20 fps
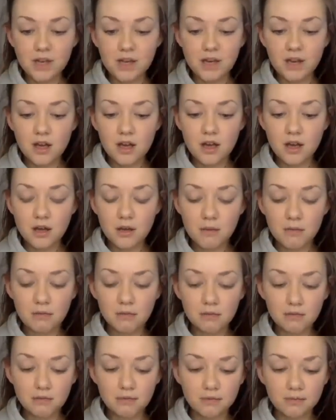
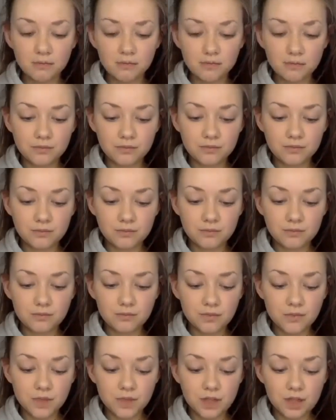I'm
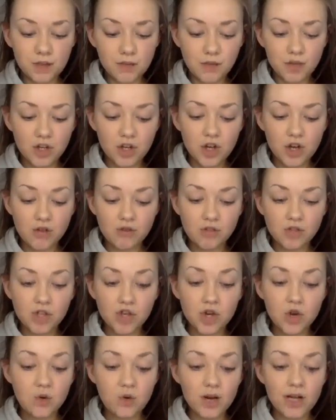going to go
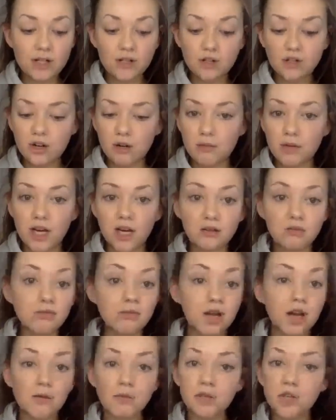to Instagram now.
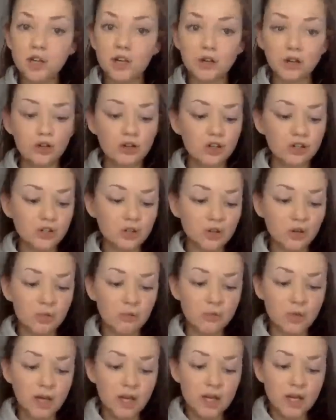I'm going to look at
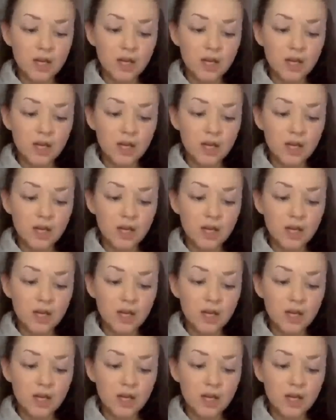some